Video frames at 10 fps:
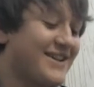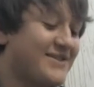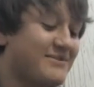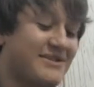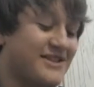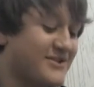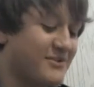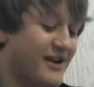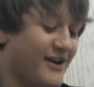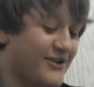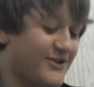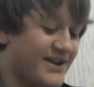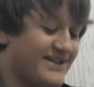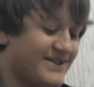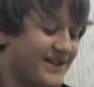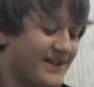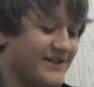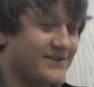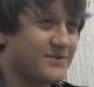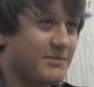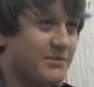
some of these weird, crazy videos we